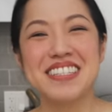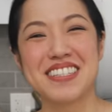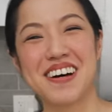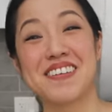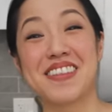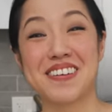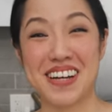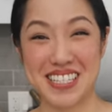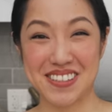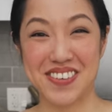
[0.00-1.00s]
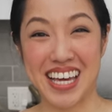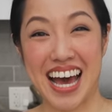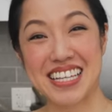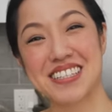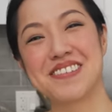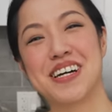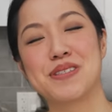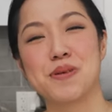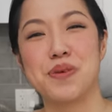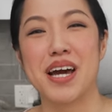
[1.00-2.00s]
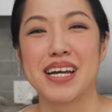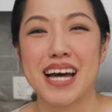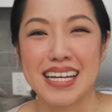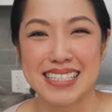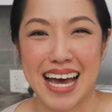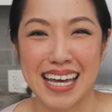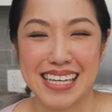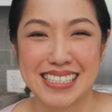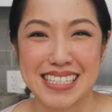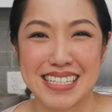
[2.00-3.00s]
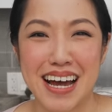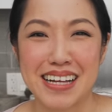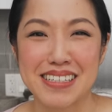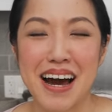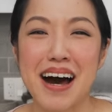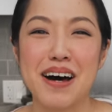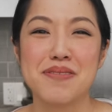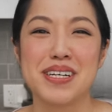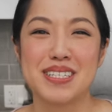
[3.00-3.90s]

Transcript: So the recipe, as always, will be on hotthaikitchen.com.